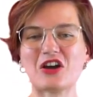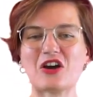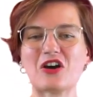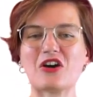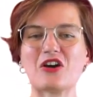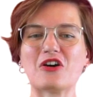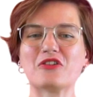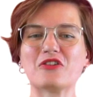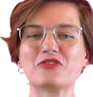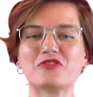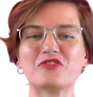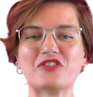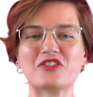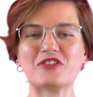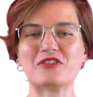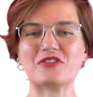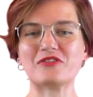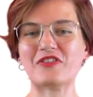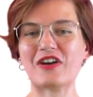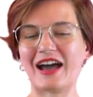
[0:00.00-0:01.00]
of
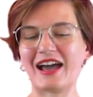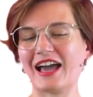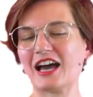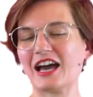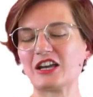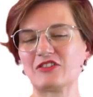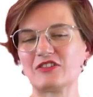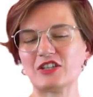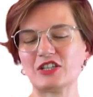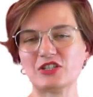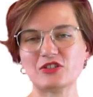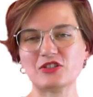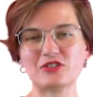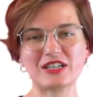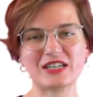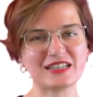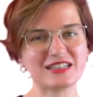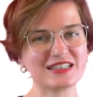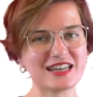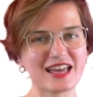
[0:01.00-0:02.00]
why are we
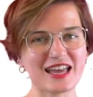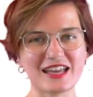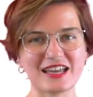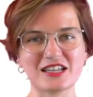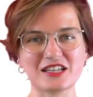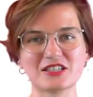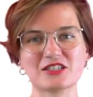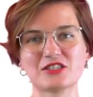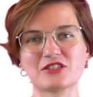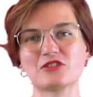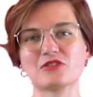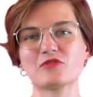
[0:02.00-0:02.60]
doing this,